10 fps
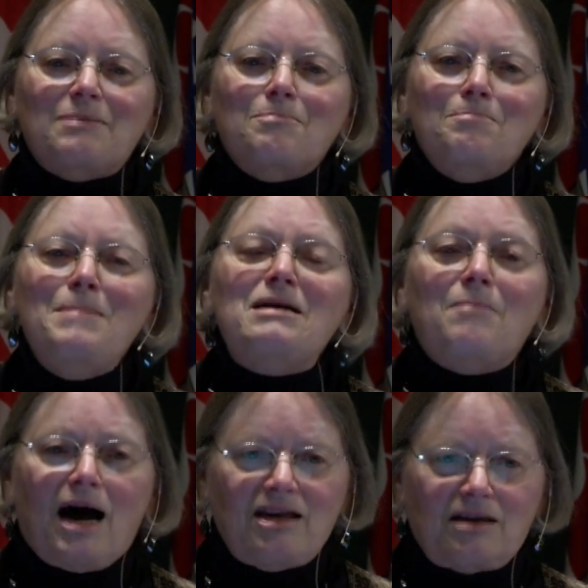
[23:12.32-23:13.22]

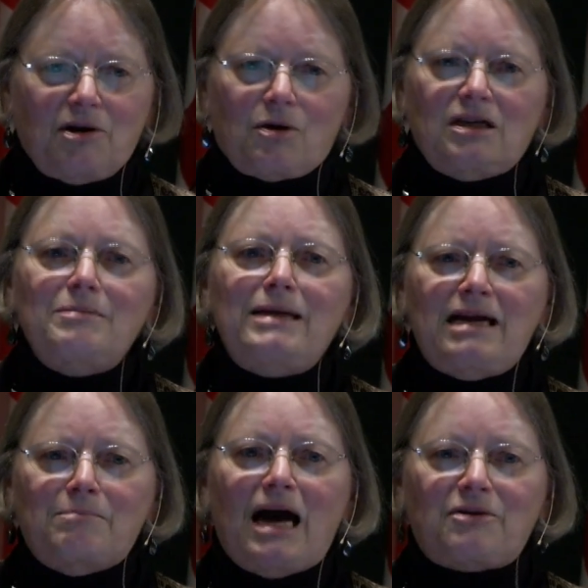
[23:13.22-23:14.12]
minimizing or
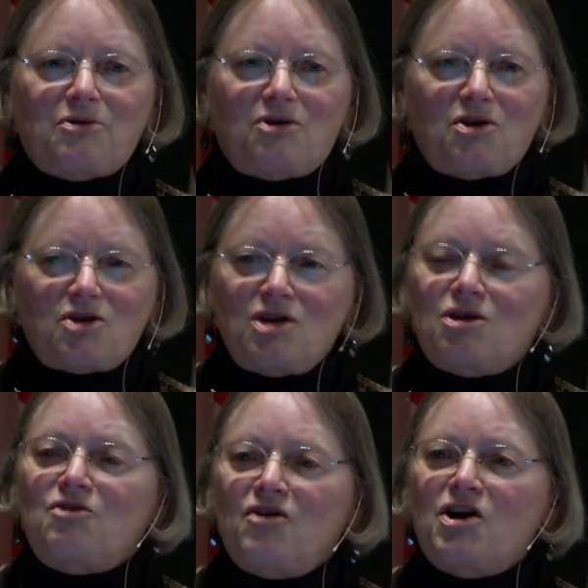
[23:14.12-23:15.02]
eliminating microcystis
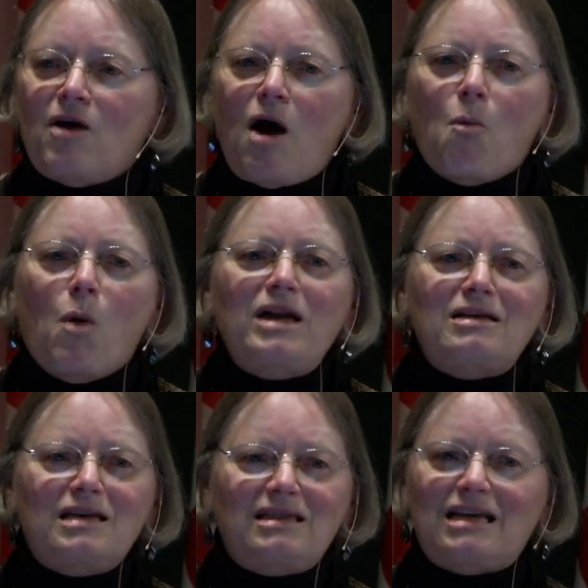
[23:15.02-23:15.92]
is figure out what
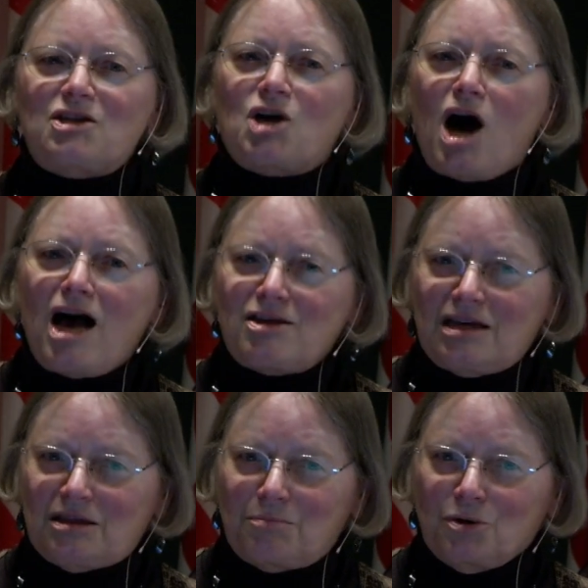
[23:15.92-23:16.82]
is it that's
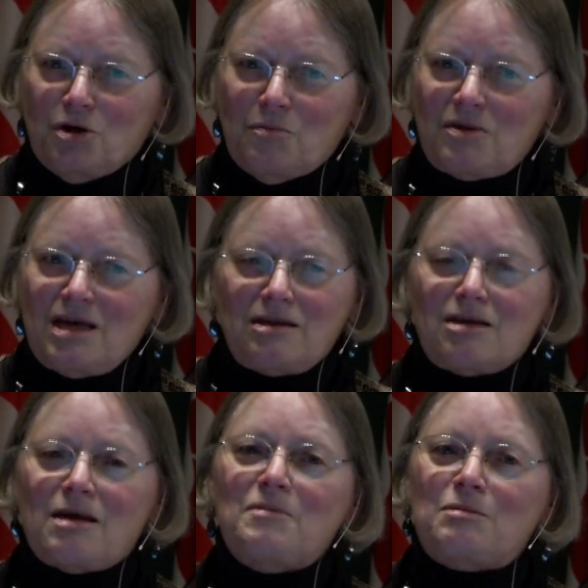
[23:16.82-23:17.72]
causing the blooms. Is it
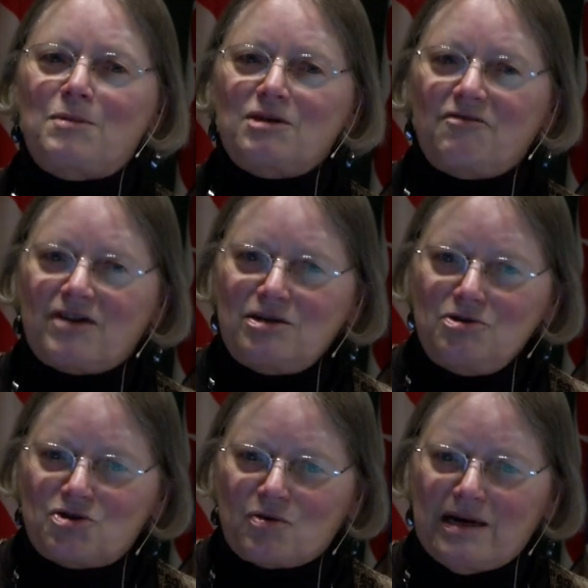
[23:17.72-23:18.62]
some specific
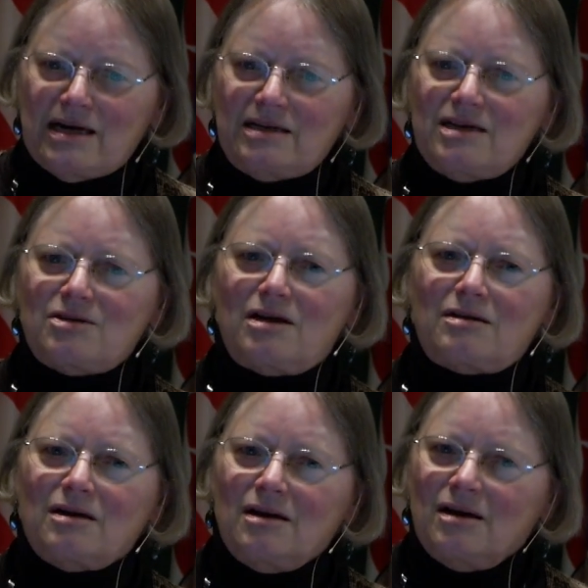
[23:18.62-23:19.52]
nutrient? Is
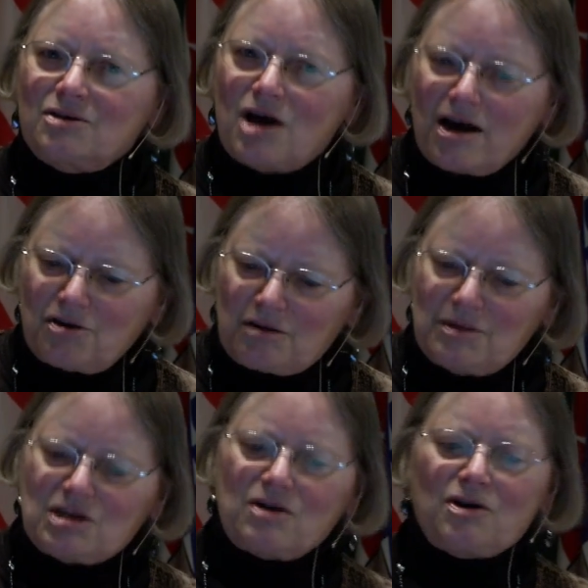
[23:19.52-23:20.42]
it toxic
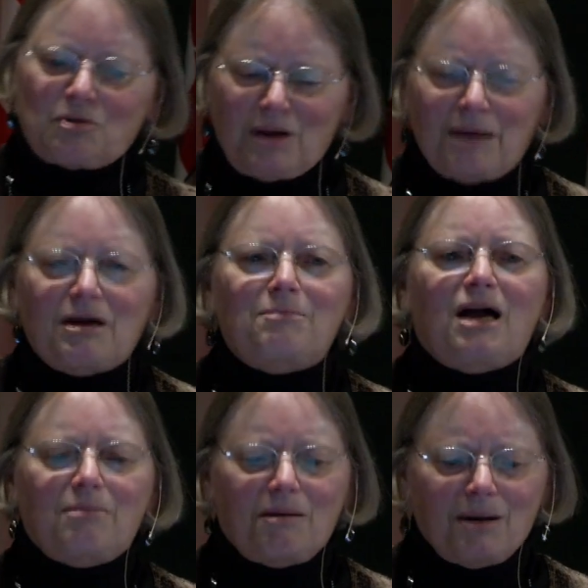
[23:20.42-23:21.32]
materials? Blah, blah,
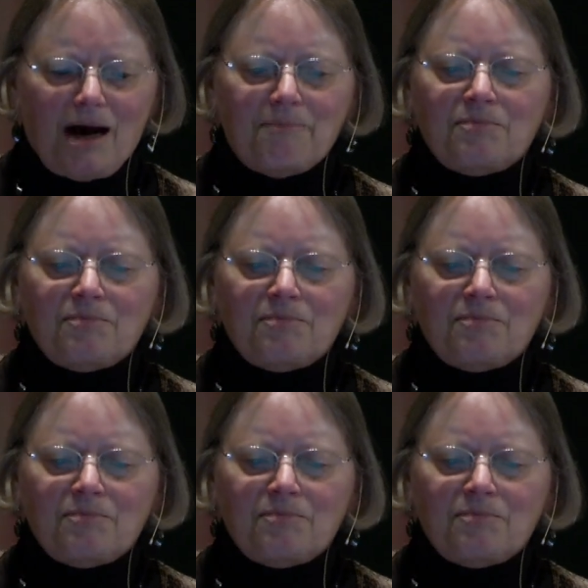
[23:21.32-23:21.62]
blah, blah, blah.